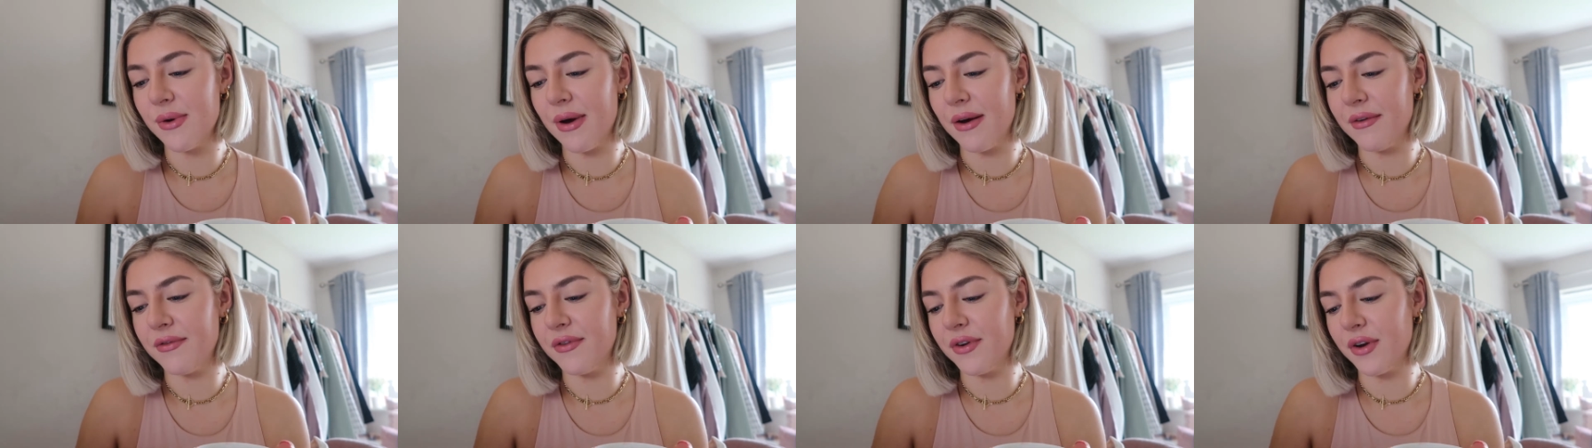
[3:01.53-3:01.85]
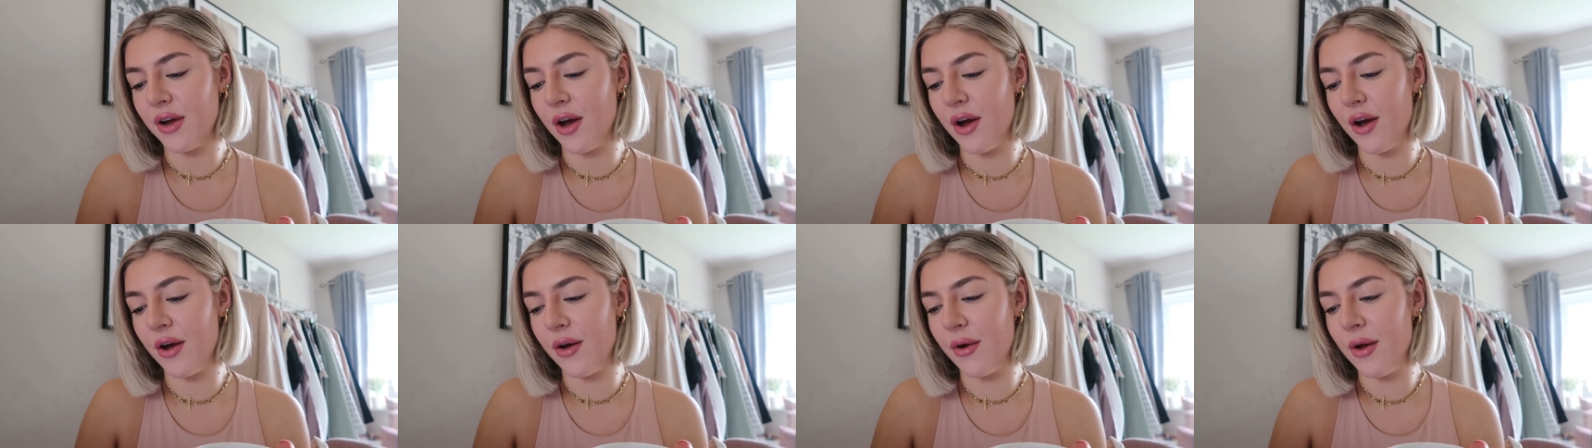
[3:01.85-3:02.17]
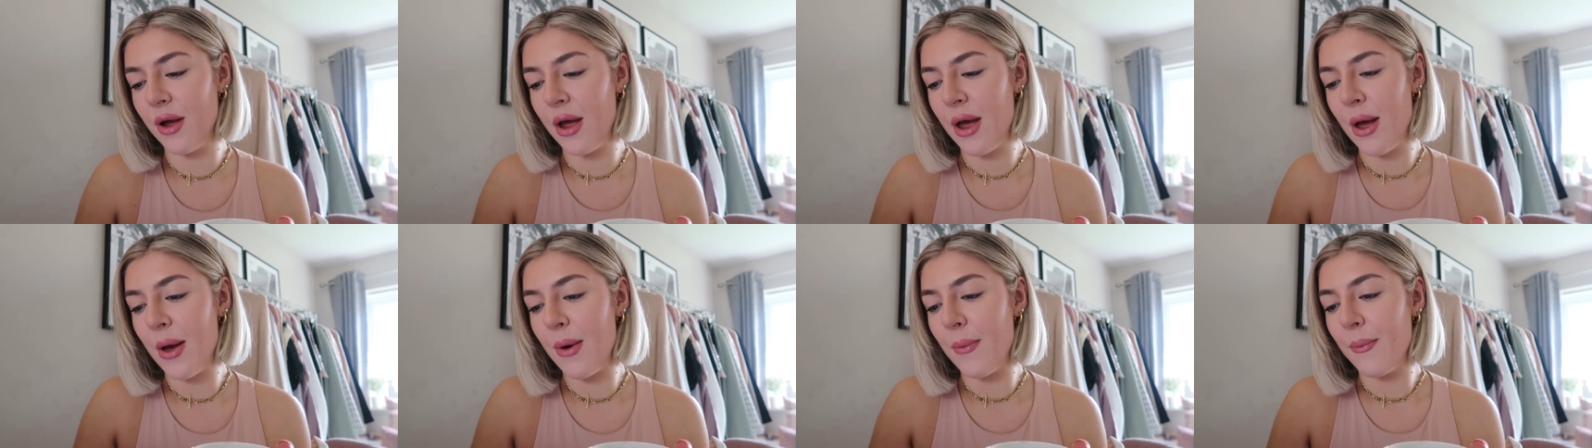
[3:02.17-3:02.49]
have to go.
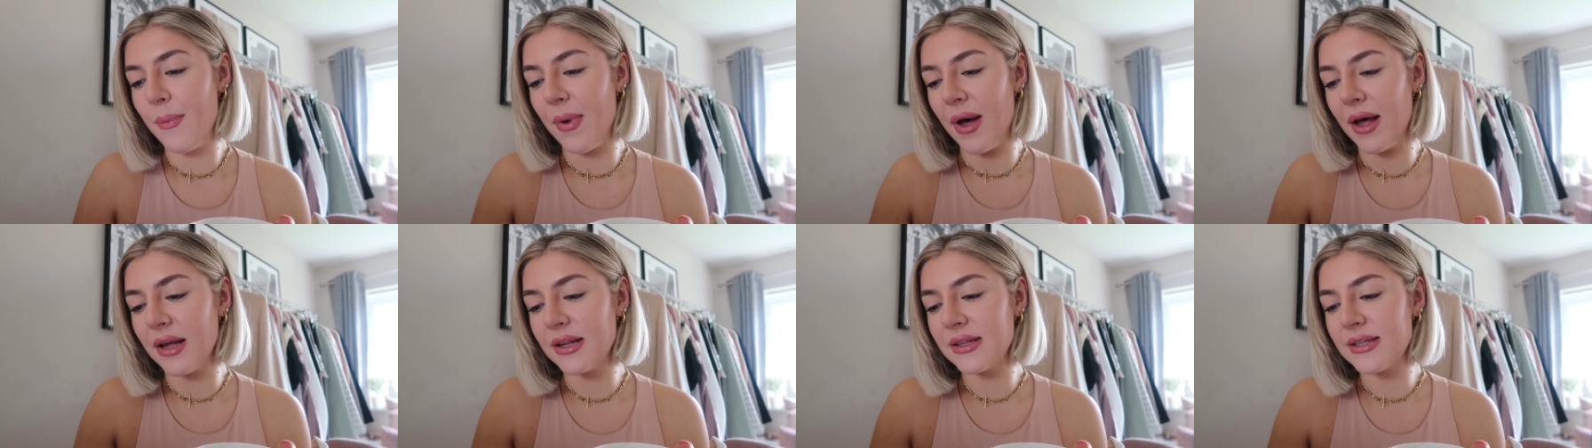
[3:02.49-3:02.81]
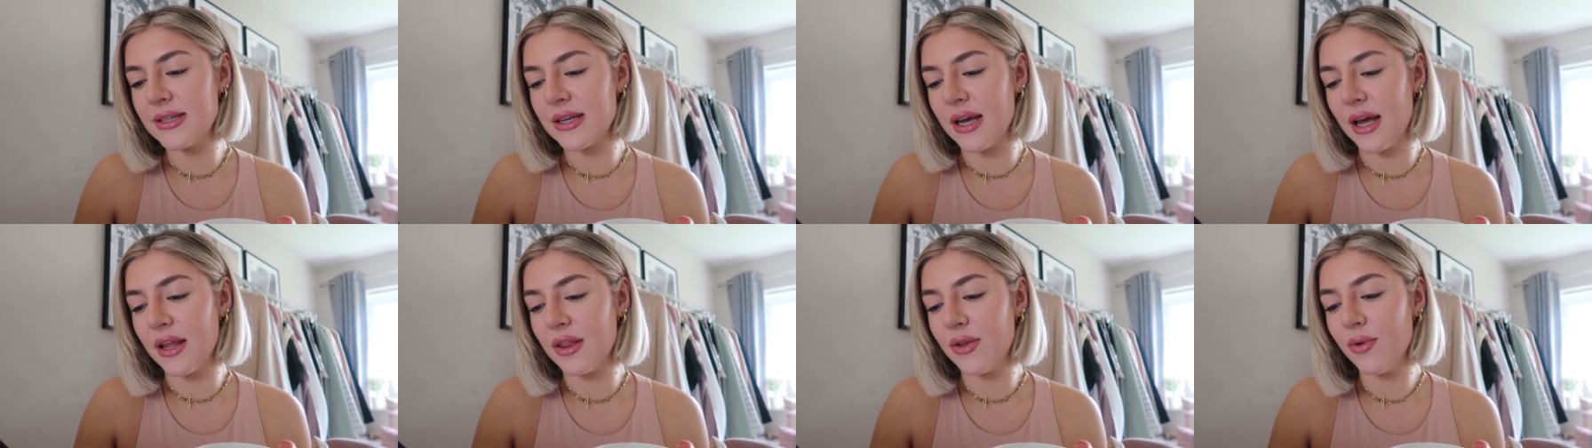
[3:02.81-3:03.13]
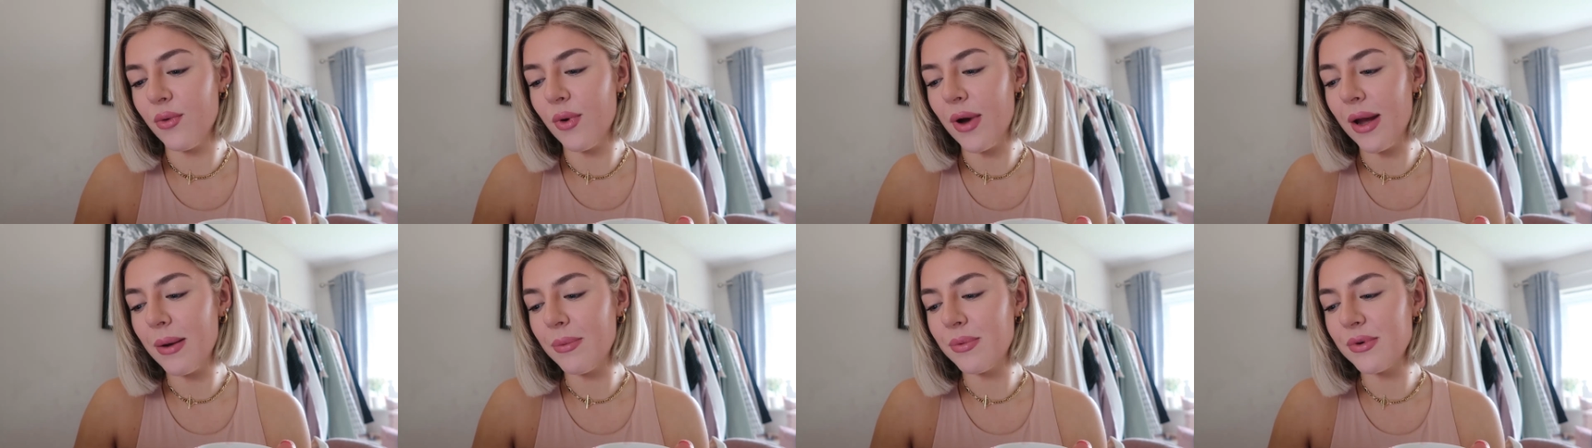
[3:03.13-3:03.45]
But I
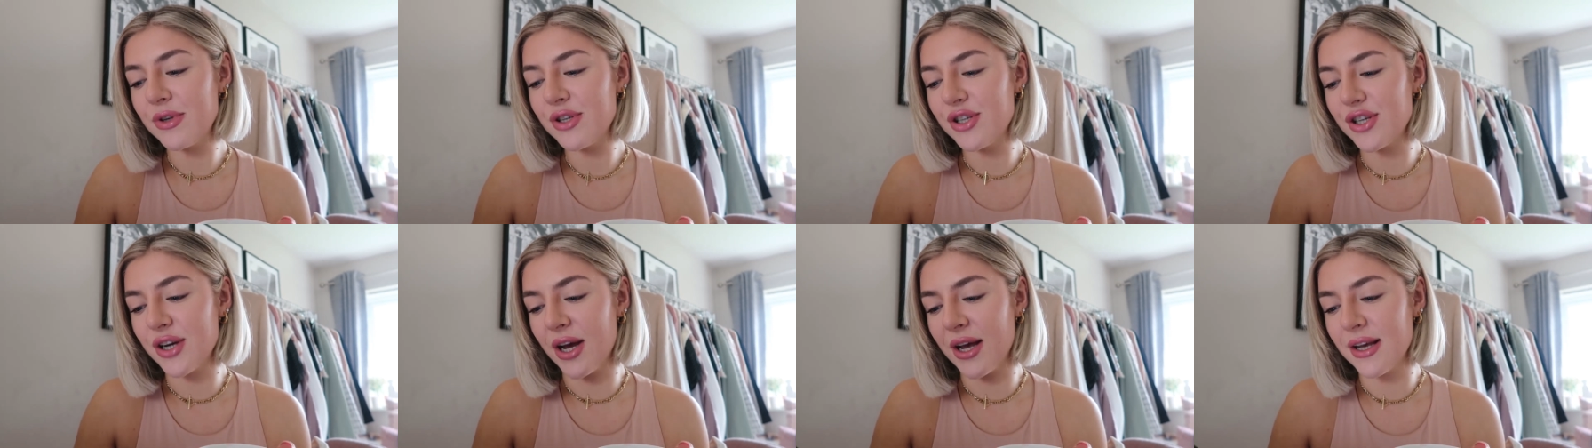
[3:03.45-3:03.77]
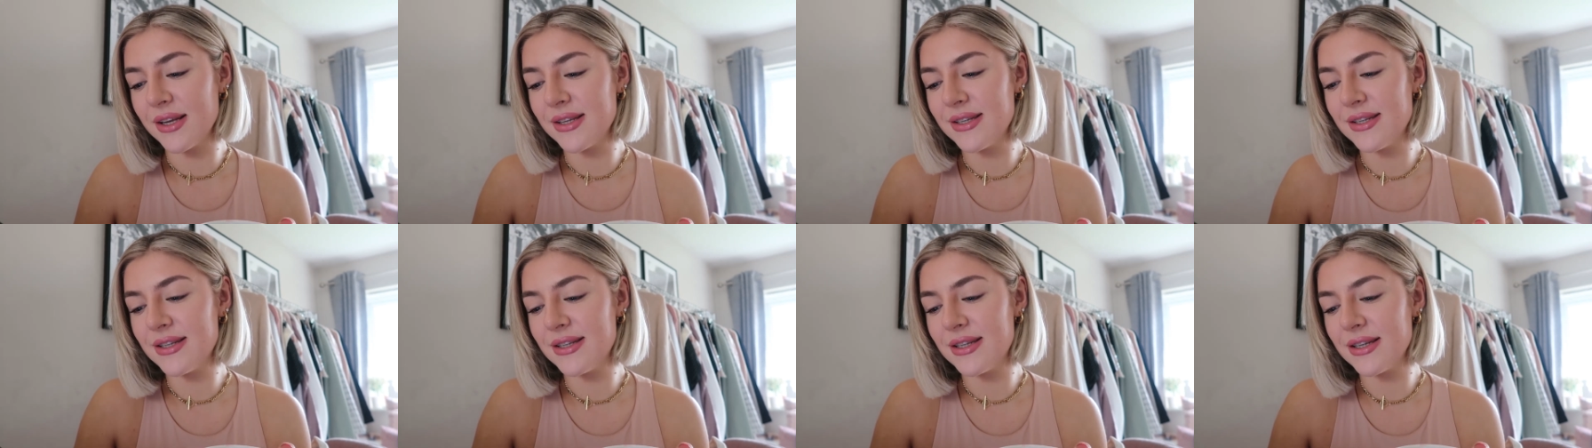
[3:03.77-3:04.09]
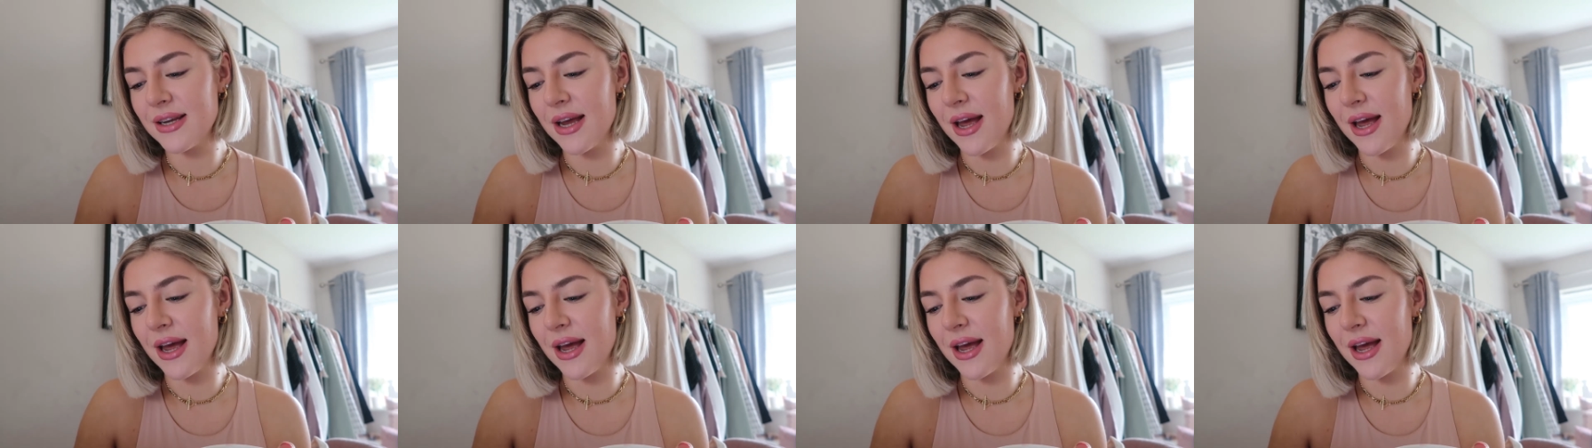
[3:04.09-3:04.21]
thought I would just